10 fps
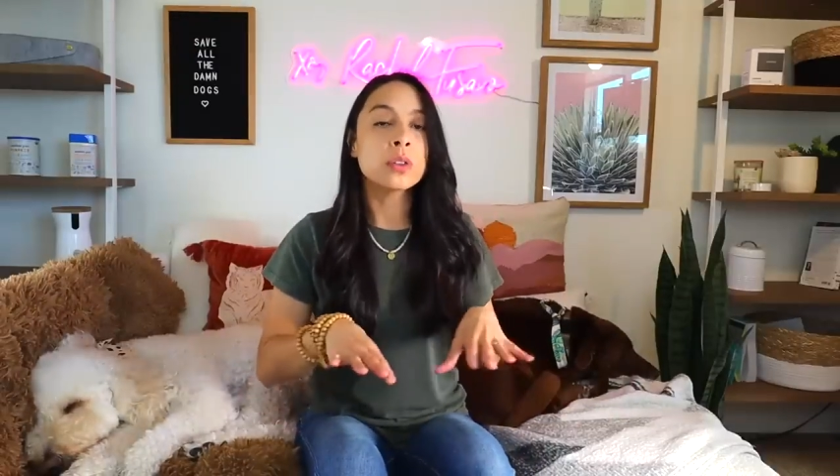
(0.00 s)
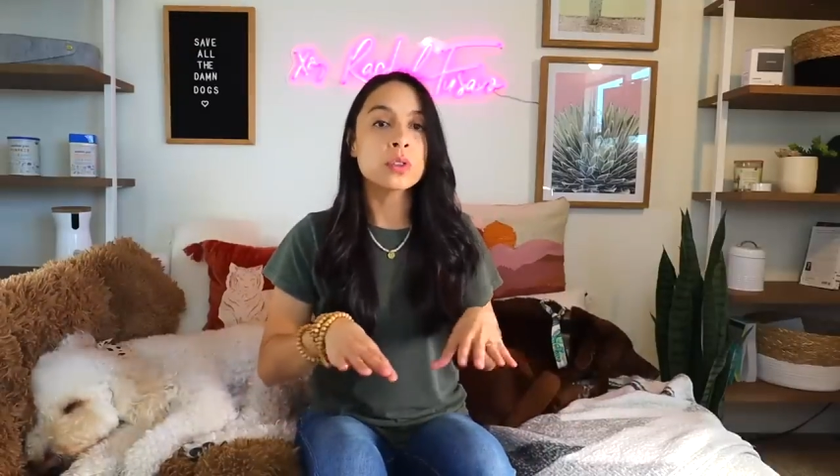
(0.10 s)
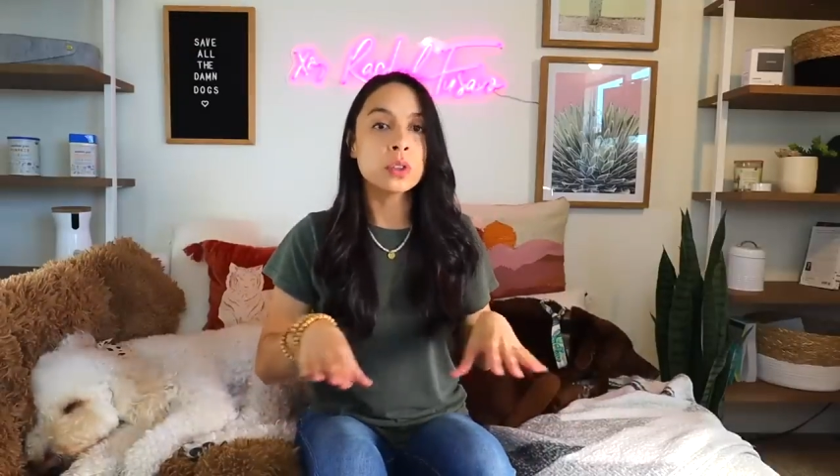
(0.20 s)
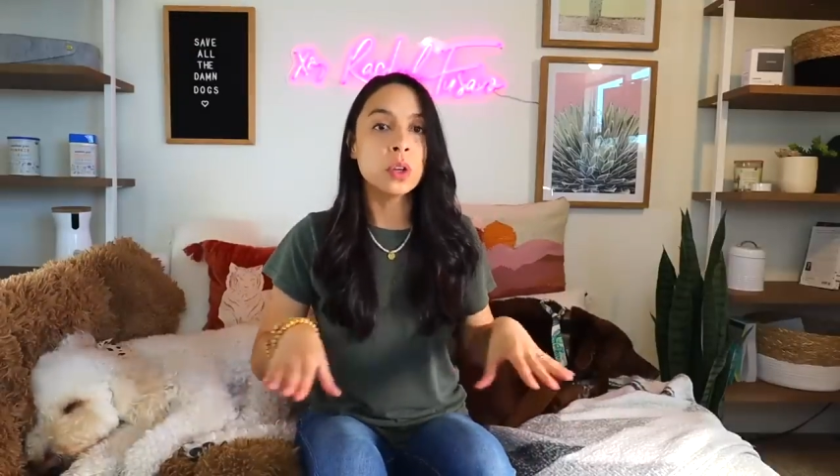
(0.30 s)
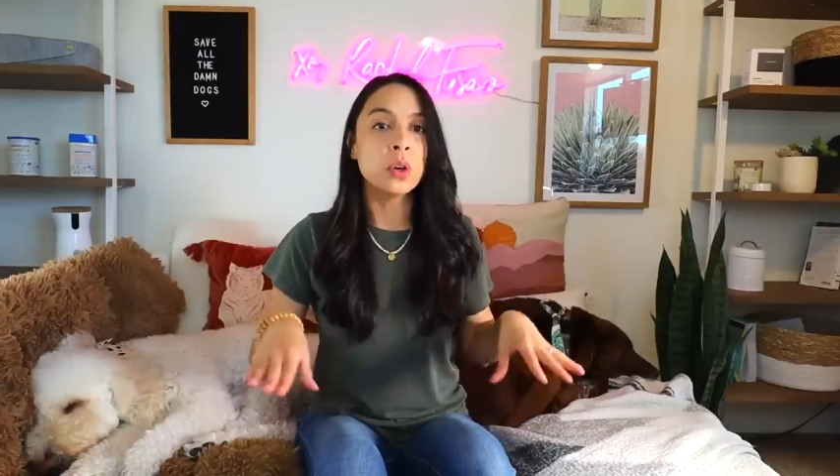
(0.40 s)

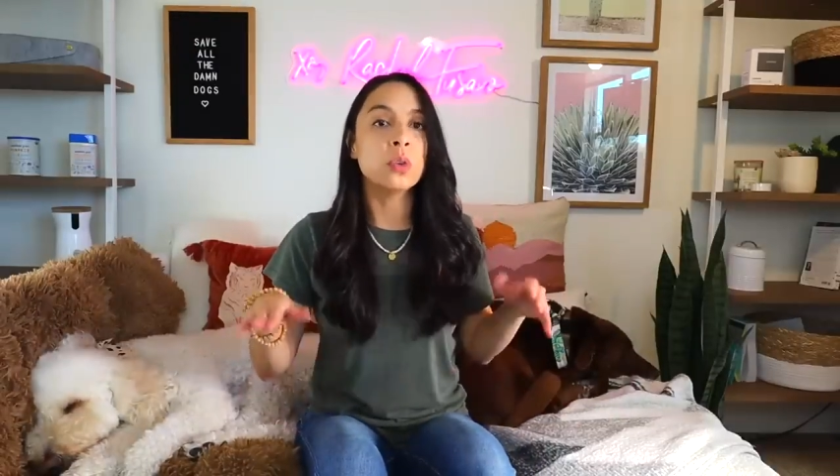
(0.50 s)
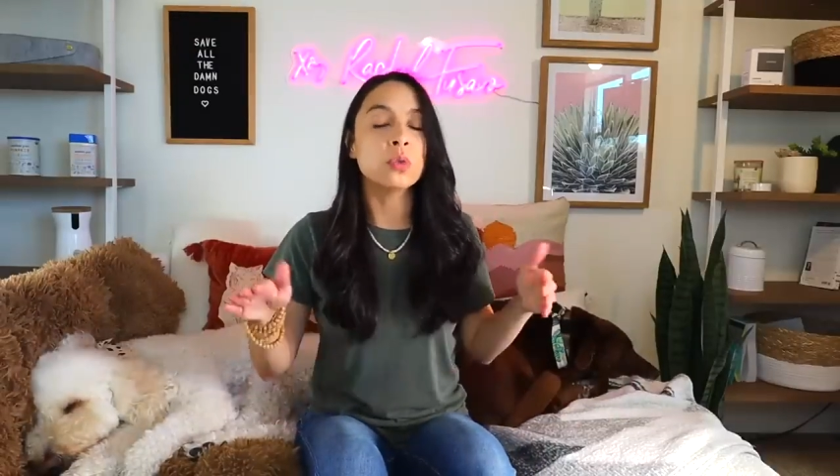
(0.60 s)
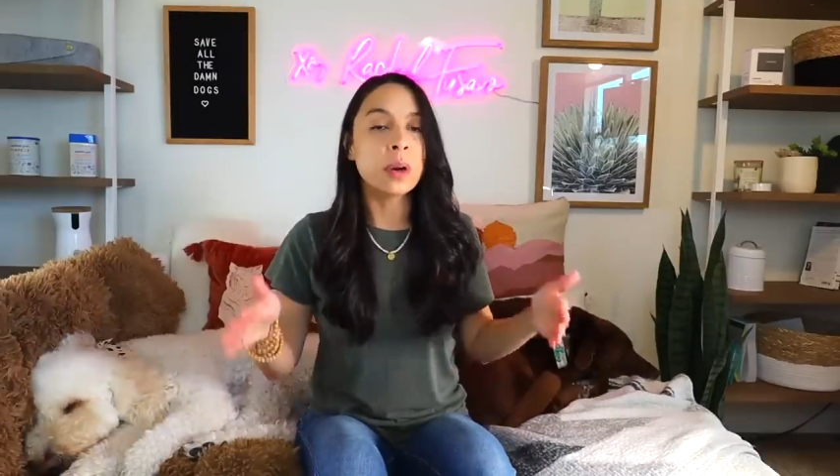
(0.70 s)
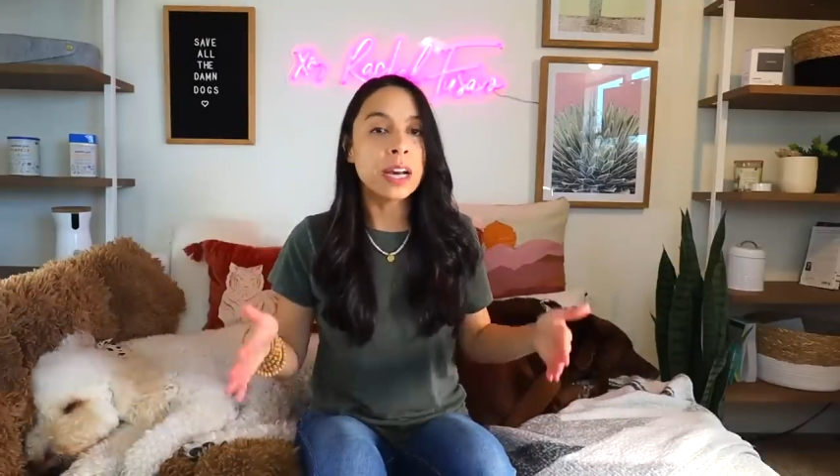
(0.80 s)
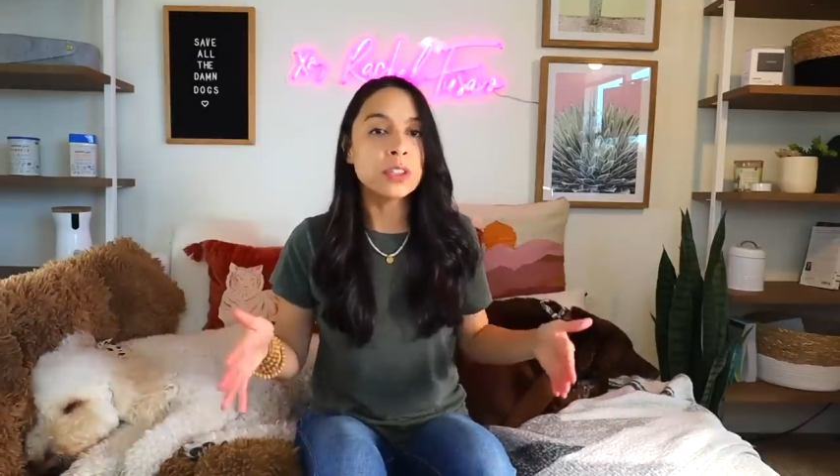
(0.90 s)
slow,
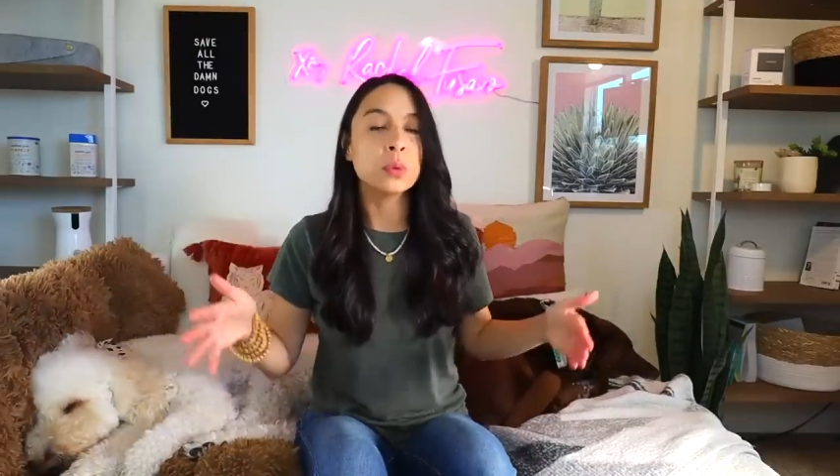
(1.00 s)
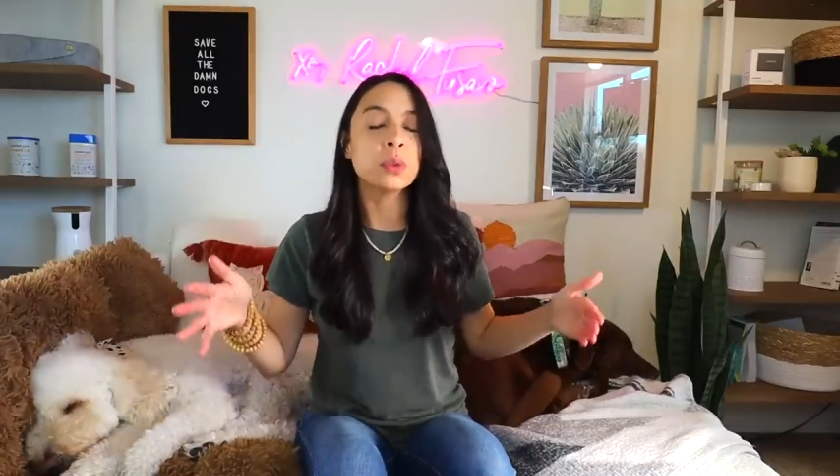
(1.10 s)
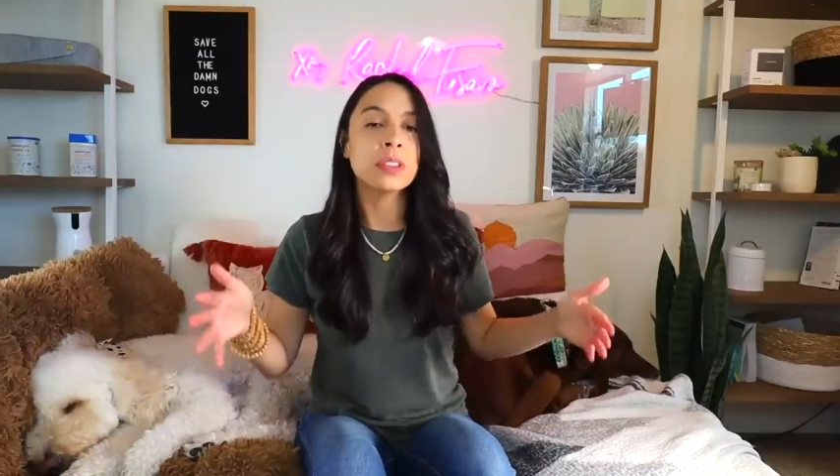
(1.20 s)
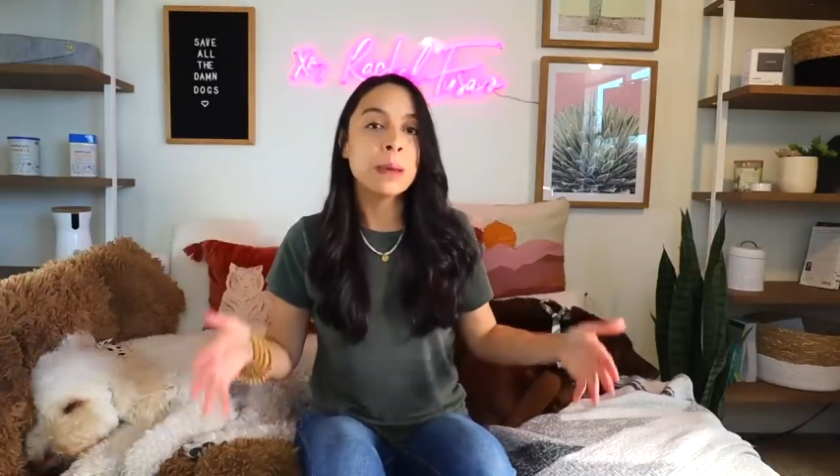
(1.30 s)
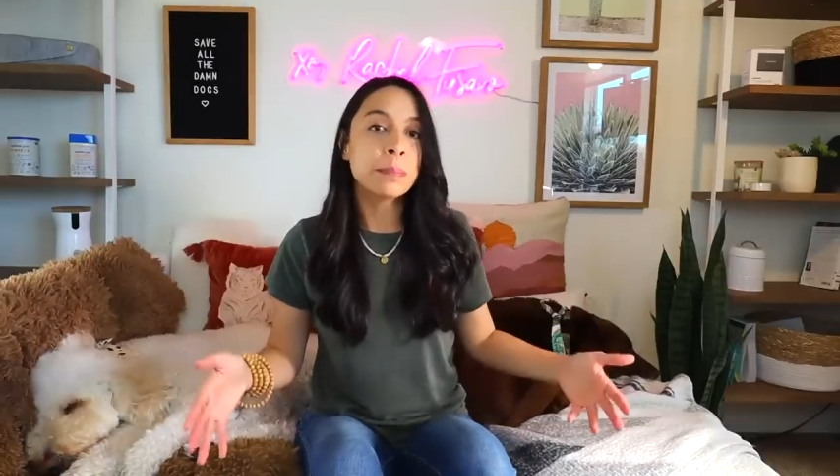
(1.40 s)

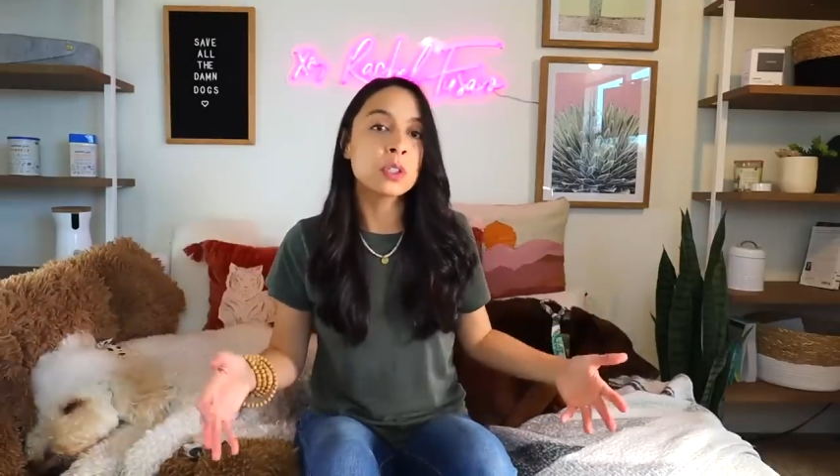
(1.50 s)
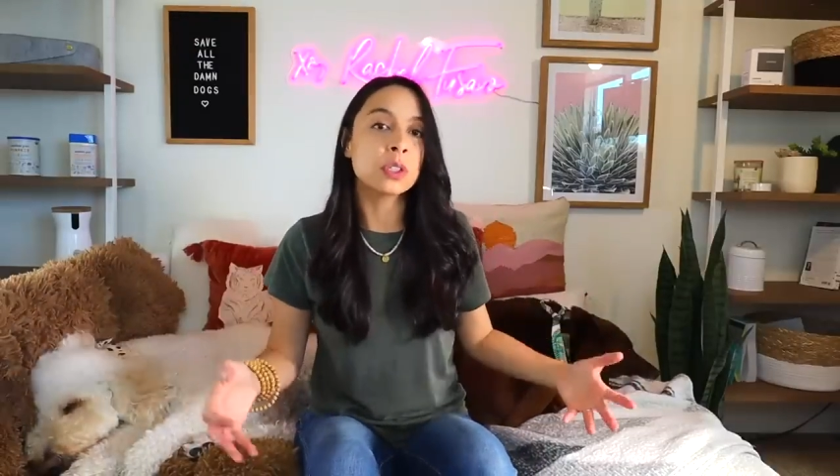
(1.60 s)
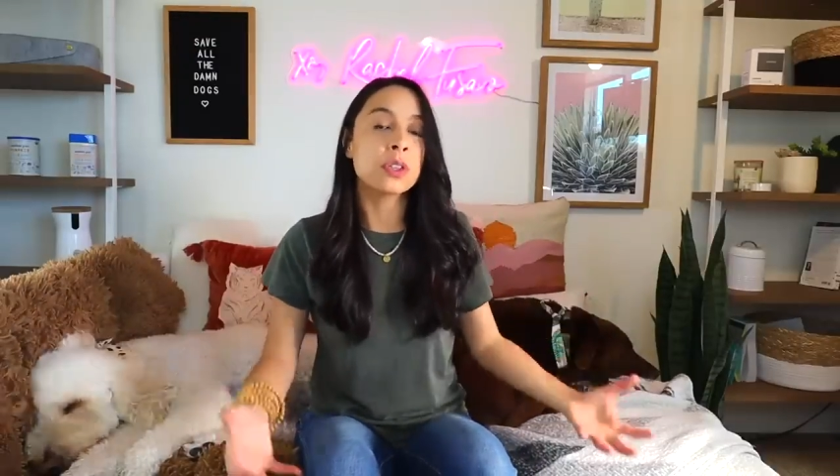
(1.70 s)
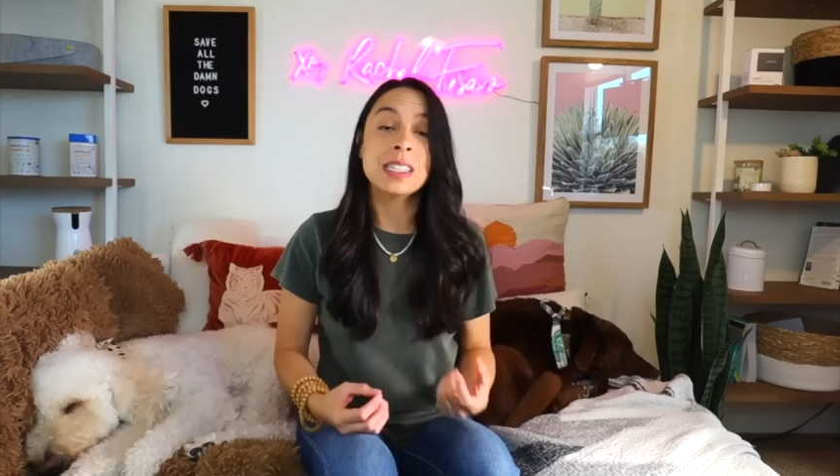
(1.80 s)
gradual temperatures.